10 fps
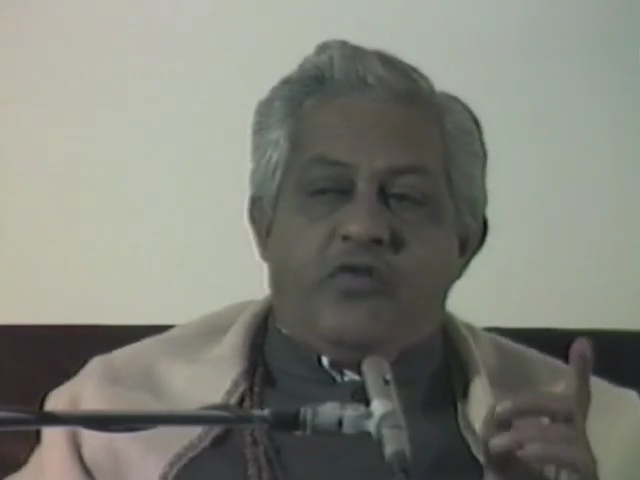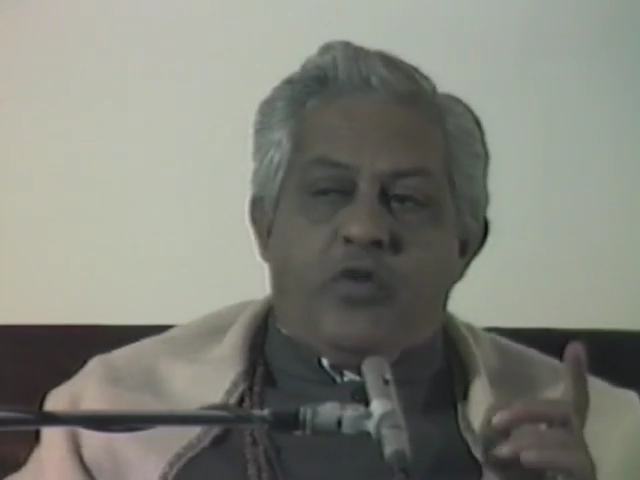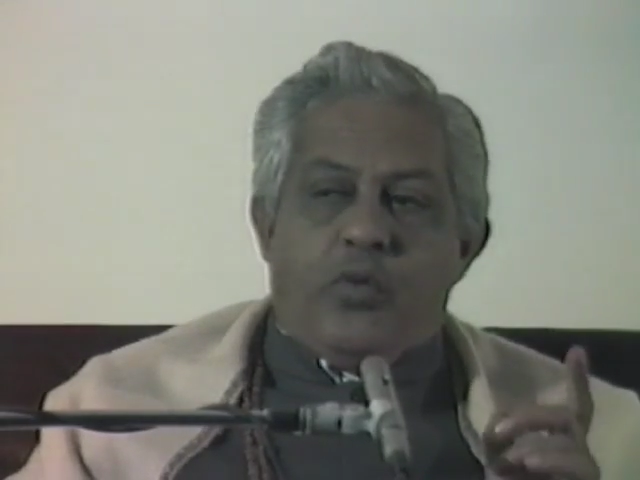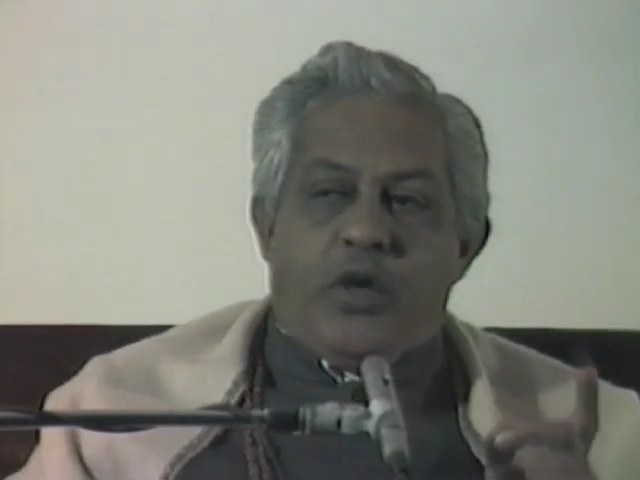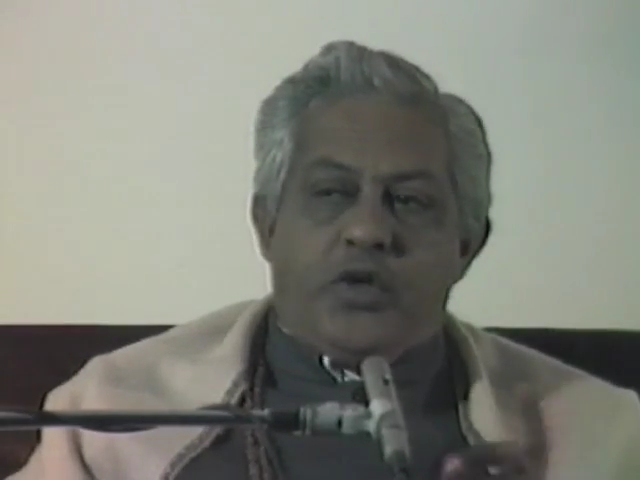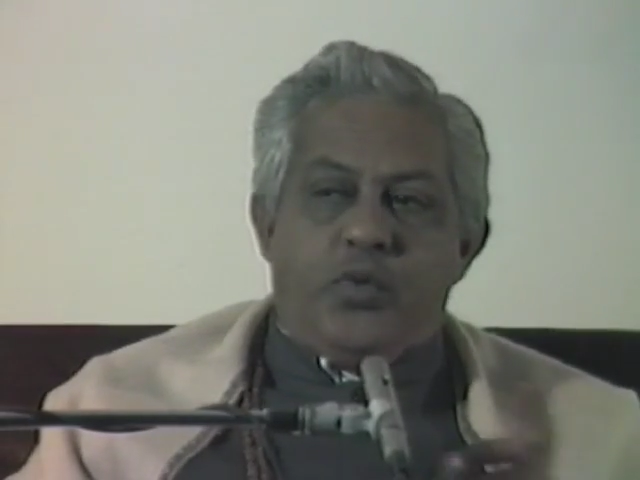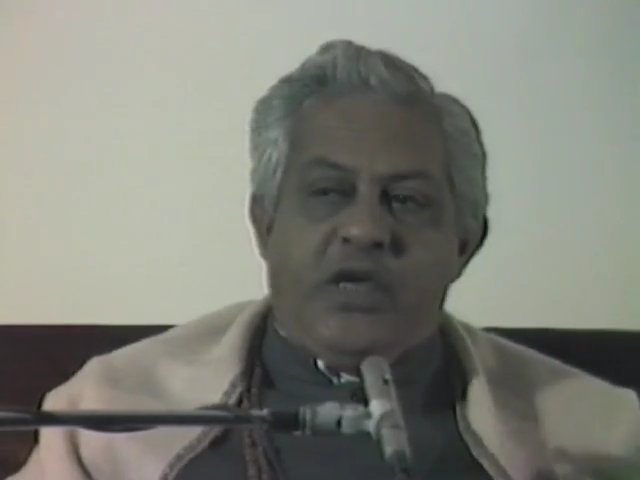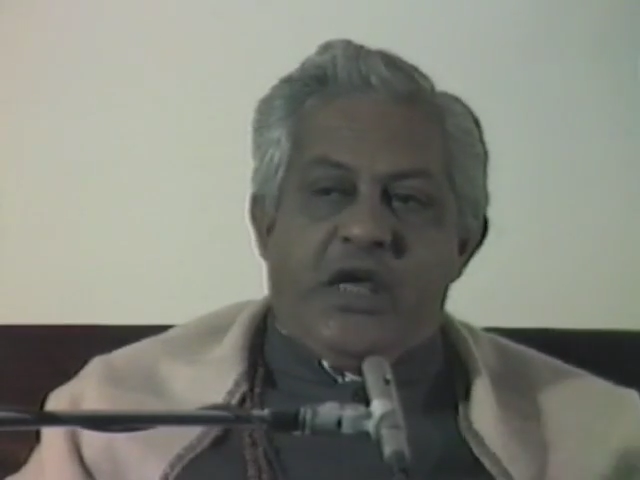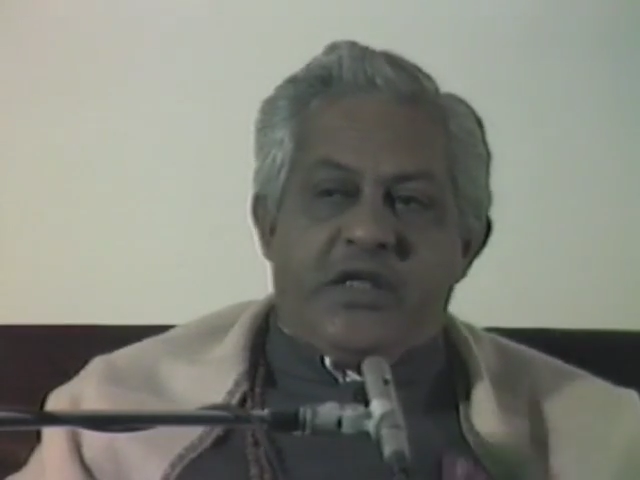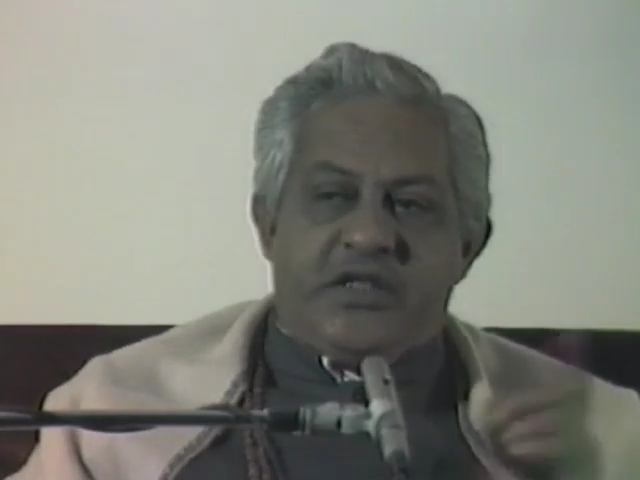for what
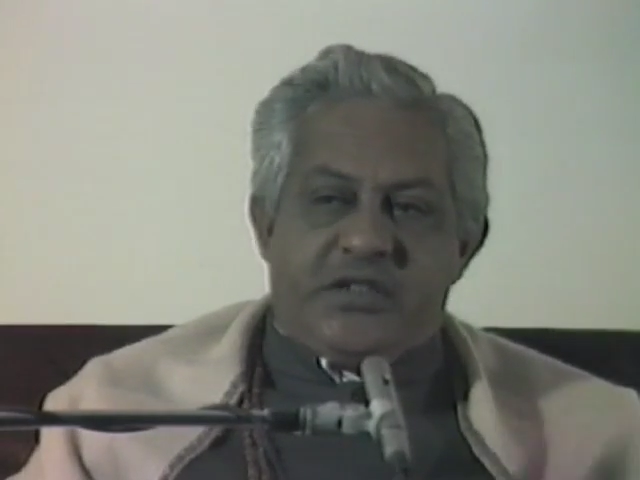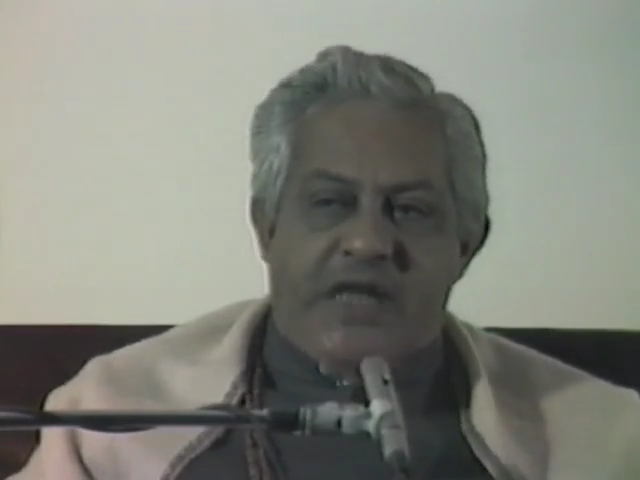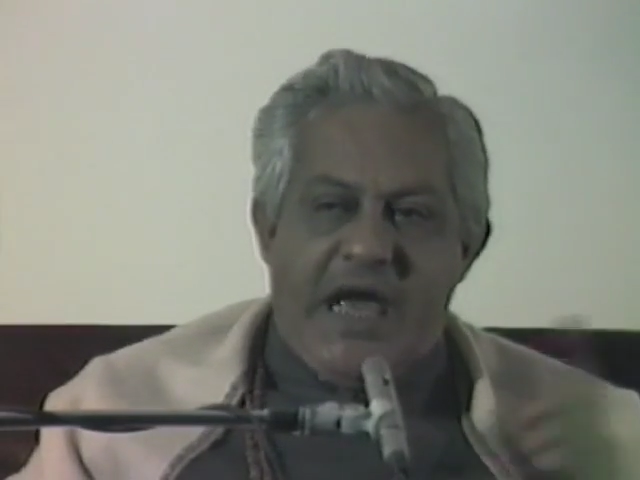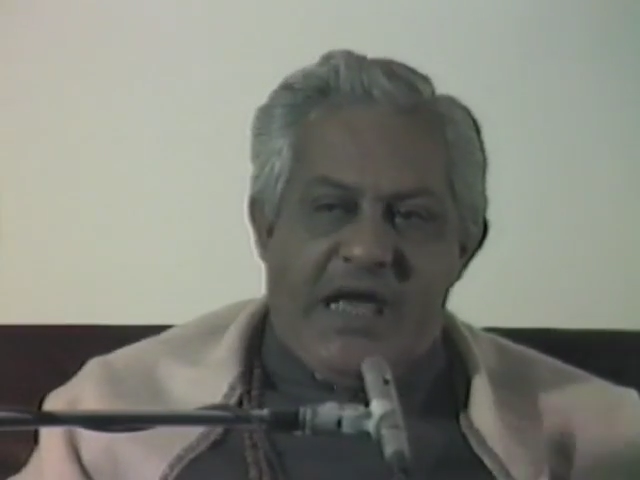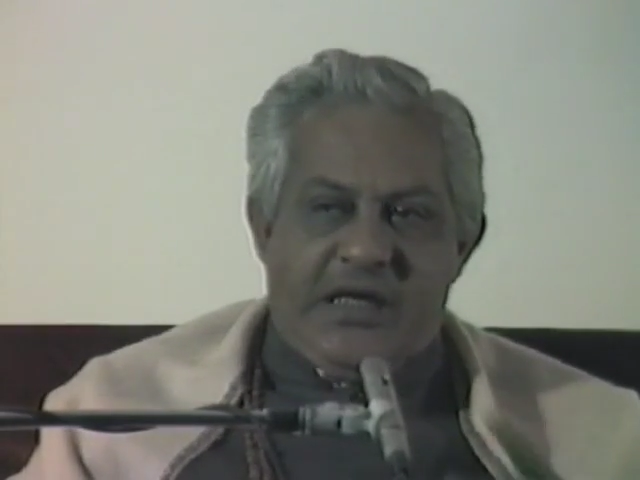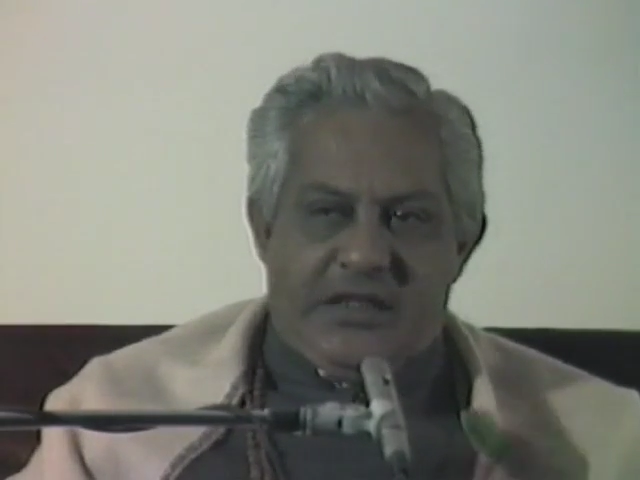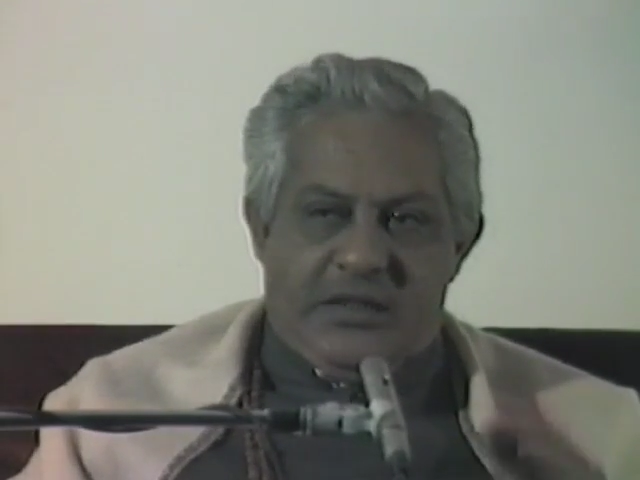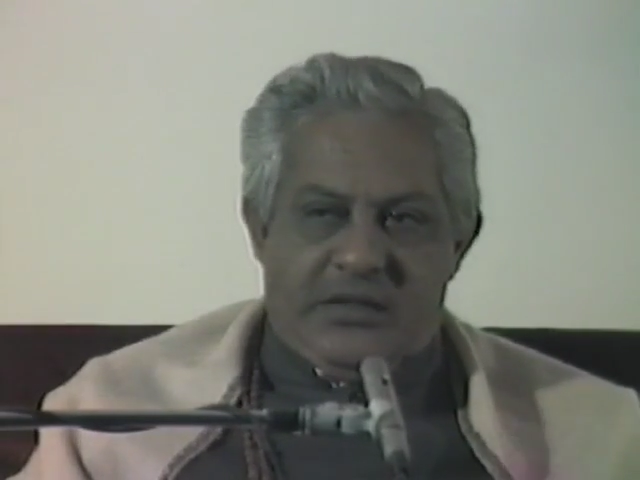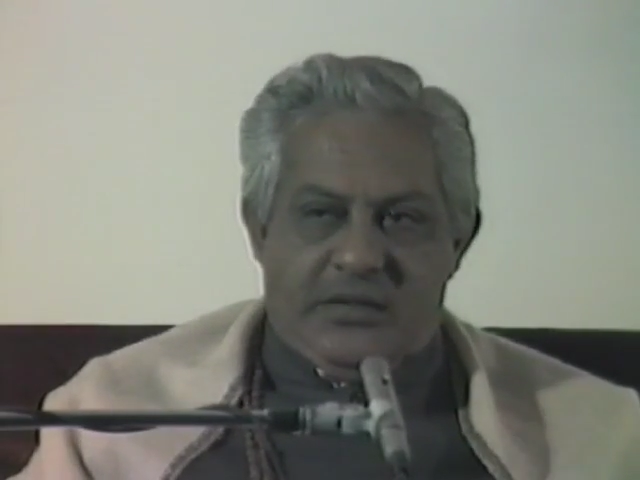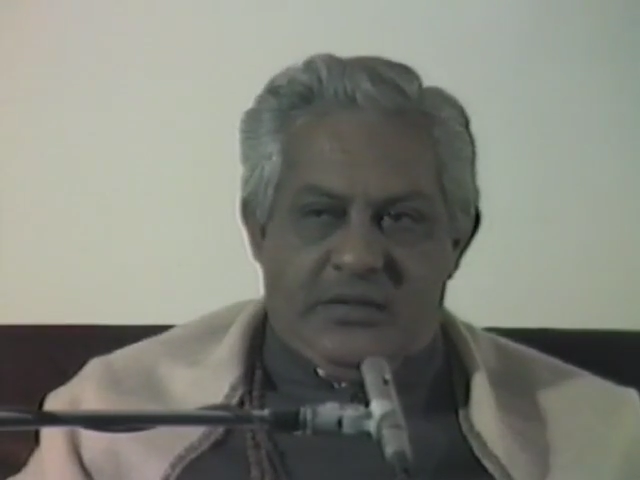we
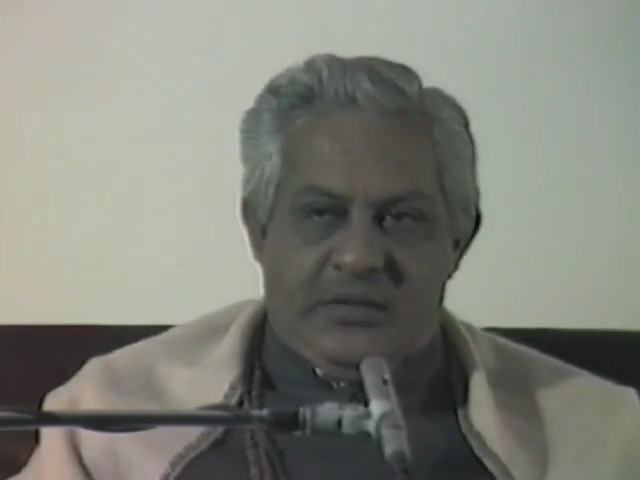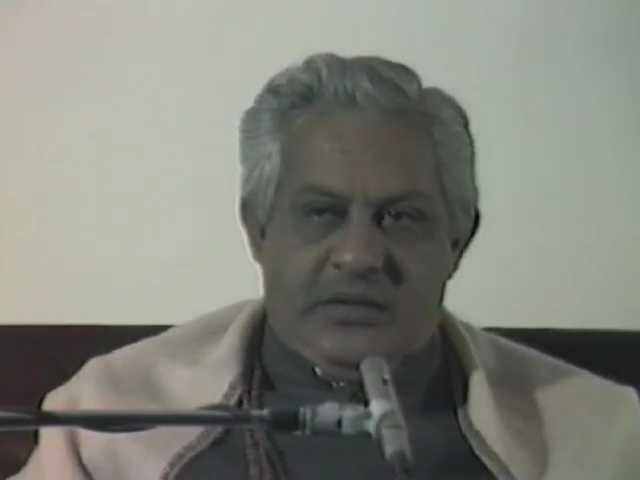understand